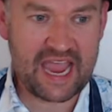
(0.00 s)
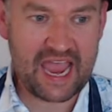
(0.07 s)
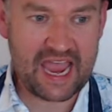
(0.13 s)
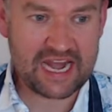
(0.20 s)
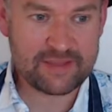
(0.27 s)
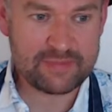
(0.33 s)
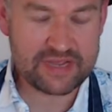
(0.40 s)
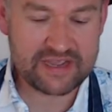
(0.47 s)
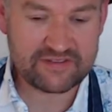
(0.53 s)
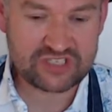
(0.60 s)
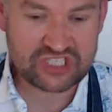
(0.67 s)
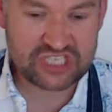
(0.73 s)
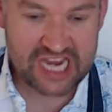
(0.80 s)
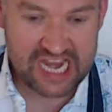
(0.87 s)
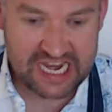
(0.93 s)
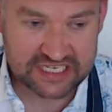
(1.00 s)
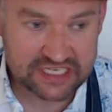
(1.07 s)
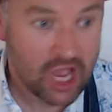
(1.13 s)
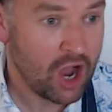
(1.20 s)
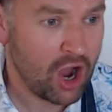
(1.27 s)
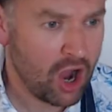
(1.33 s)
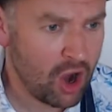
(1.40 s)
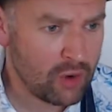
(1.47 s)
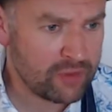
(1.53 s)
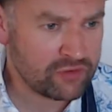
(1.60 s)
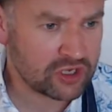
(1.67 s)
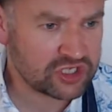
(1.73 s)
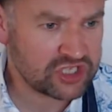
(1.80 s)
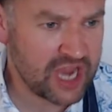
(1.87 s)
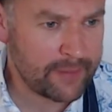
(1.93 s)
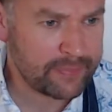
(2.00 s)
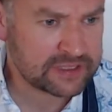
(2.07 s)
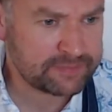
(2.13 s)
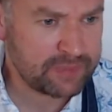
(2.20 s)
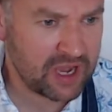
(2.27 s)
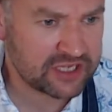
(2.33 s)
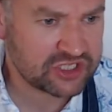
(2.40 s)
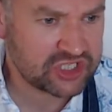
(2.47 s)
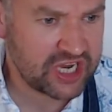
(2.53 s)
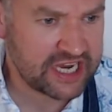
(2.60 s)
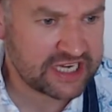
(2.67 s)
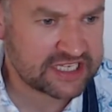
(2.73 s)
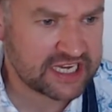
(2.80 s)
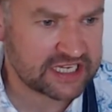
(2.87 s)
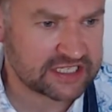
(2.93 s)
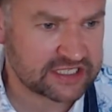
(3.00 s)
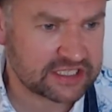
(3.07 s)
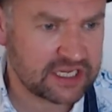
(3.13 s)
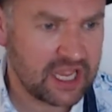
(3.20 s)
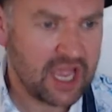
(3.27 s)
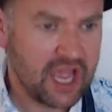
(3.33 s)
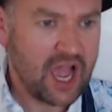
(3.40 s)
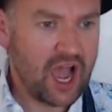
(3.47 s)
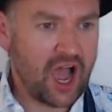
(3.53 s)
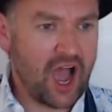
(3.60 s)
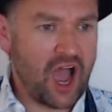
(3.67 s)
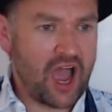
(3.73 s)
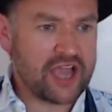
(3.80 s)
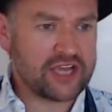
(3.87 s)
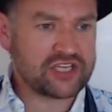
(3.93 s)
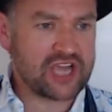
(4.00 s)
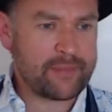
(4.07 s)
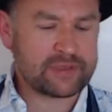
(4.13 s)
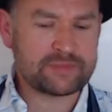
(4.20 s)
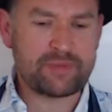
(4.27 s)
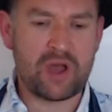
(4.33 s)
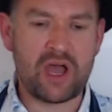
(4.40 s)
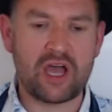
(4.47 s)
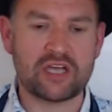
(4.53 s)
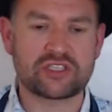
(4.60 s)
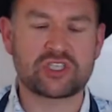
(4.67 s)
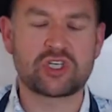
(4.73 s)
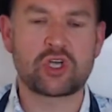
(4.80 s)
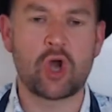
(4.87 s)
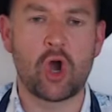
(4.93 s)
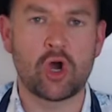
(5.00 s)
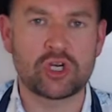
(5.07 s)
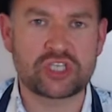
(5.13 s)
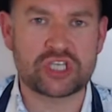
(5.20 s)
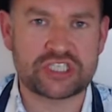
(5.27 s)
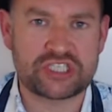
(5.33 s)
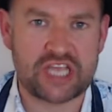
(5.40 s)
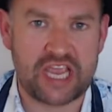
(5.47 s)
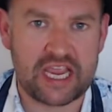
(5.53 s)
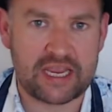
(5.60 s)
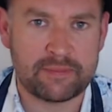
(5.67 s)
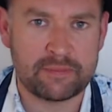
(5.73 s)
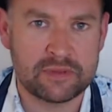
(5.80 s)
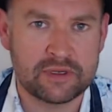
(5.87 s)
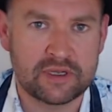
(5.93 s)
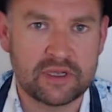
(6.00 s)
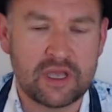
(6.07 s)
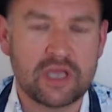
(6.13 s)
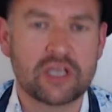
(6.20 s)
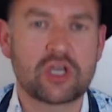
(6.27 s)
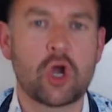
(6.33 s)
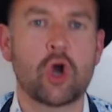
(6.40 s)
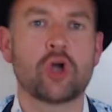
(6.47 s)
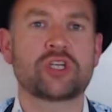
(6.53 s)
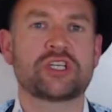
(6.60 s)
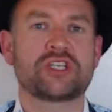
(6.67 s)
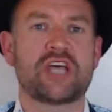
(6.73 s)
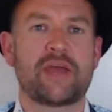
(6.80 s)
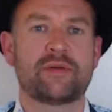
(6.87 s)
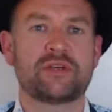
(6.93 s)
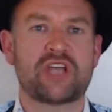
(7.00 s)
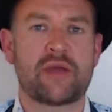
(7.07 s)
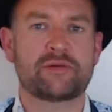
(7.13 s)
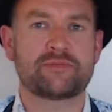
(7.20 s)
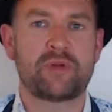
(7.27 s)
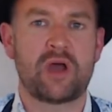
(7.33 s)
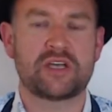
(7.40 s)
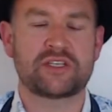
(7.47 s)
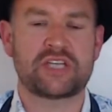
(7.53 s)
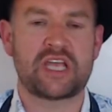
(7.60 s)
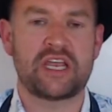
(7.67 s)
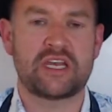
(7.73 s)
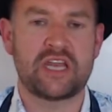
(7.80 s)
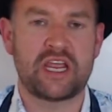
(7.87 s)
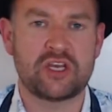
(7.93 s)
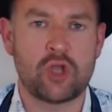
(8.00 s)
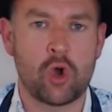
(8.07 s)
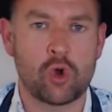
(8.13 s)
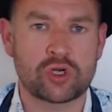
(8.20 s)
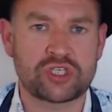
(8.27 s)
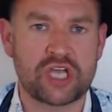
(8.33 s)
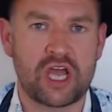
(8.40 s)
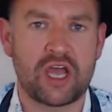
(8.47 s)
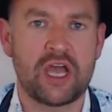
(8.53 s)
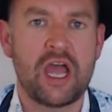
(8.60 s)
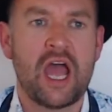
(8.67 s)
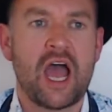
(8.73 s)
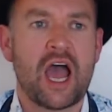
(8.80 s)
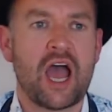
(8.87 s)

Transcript: The Academy of Cheese. Oh, we've got Shepherd's Purse cheeses. Hi, Shepherd's Purse. Gorgeous team. Gorgeous team at Shepherd's Purse in Yorkshire.